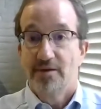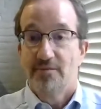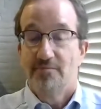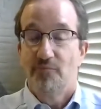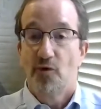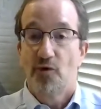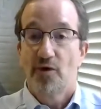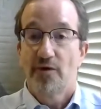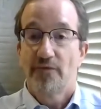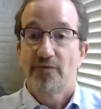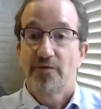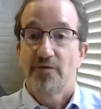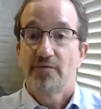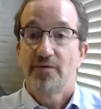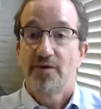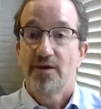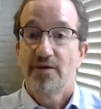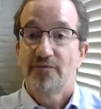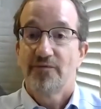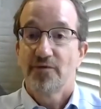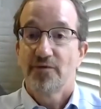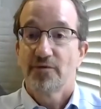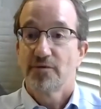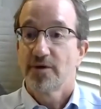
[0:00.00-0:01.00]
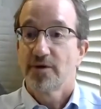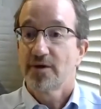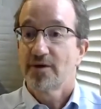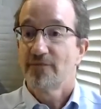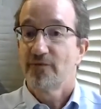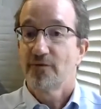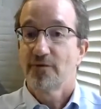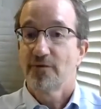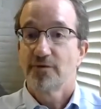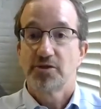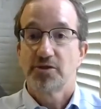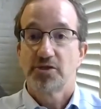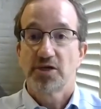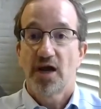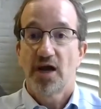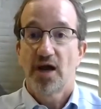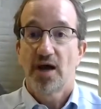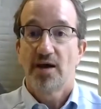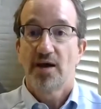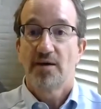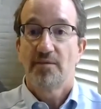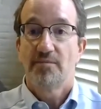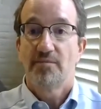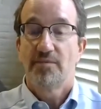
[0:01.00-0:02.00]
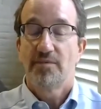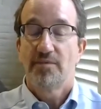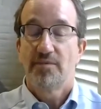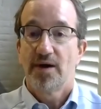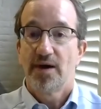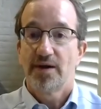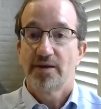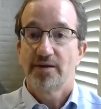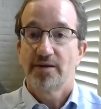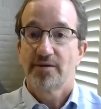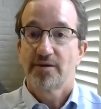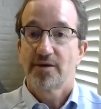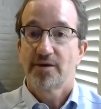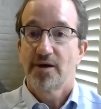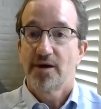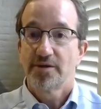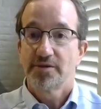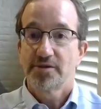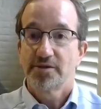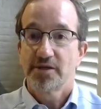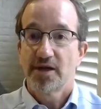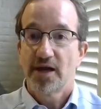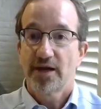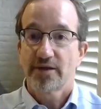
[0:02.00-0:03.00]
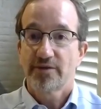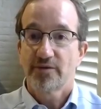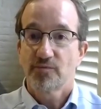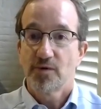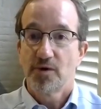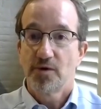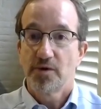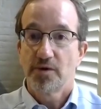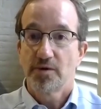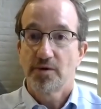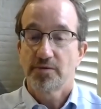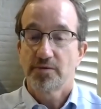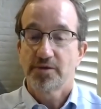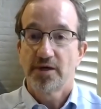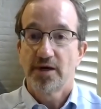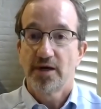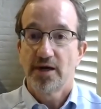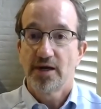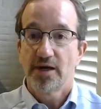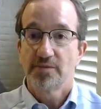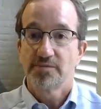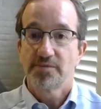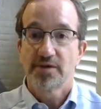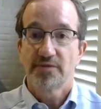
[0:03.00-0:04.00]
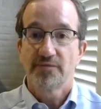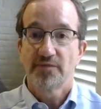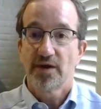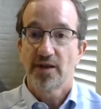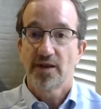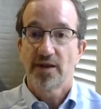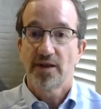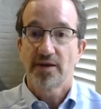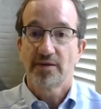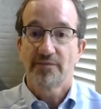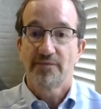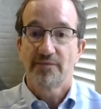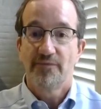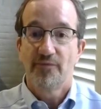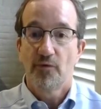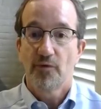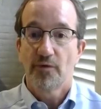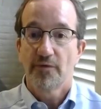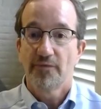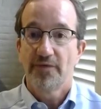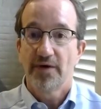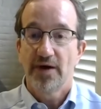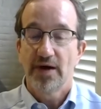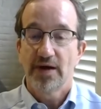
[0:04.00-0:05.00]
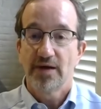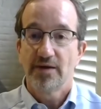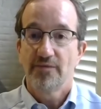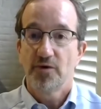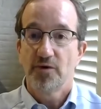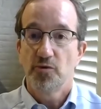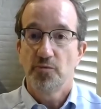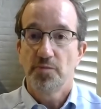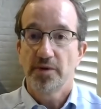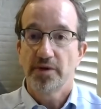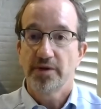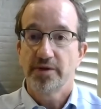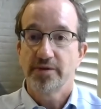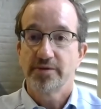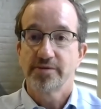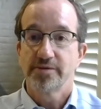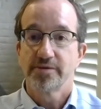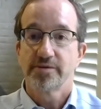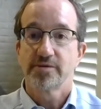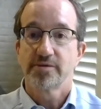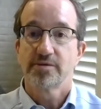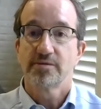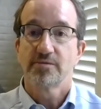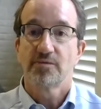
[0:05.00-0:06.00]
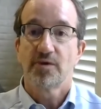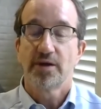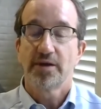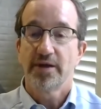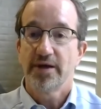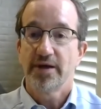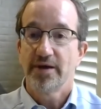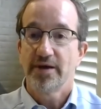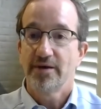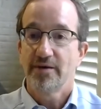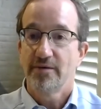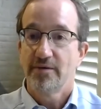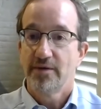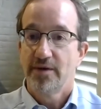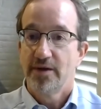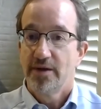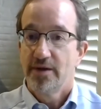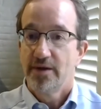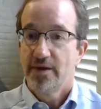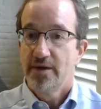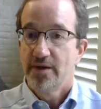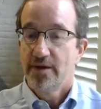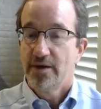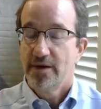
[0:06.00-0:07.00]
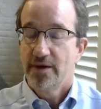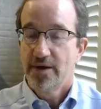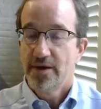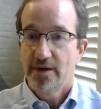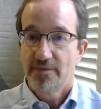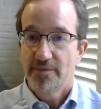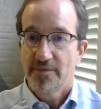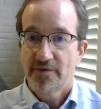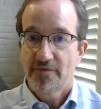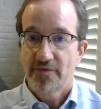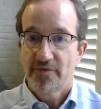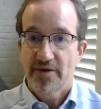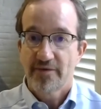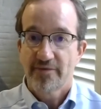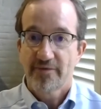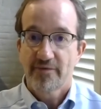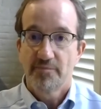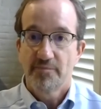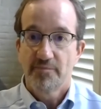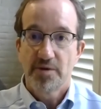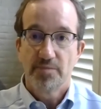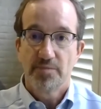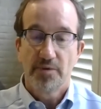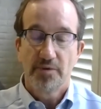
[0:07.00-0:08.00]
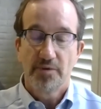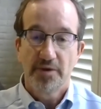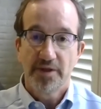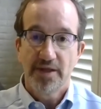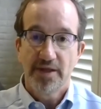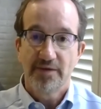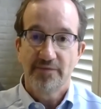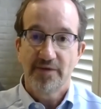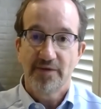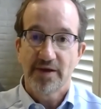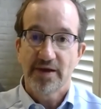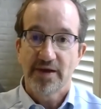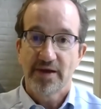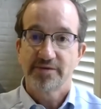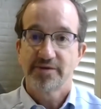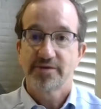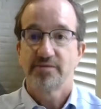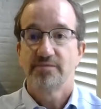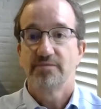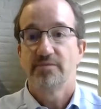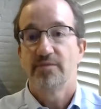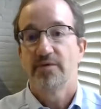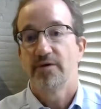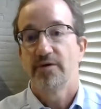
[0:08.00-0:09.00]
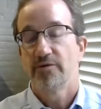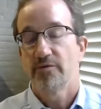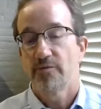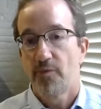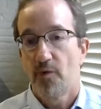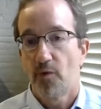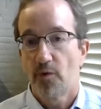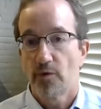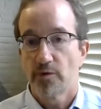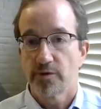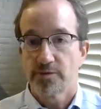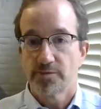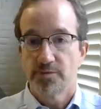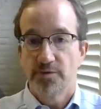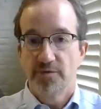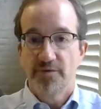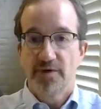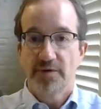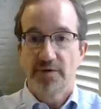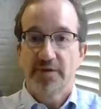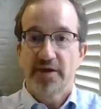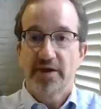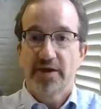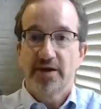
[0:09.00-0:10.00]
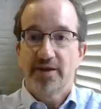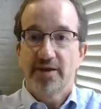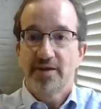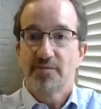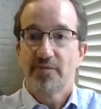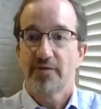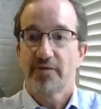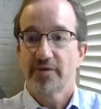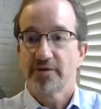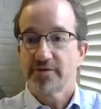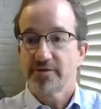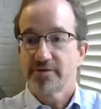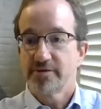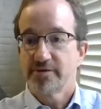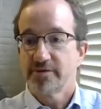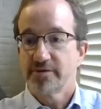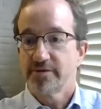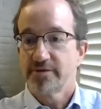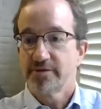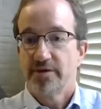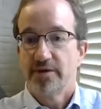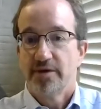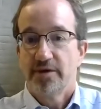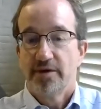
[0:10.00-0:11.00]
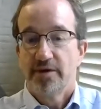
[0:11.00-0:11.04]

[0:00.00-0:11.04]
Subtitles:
boy, if you're looking for a job, I'd contact the Roanoke Times. They've got like 4 or 5 openings right now. They've had some people leave. They had some reporters move up to editing positions.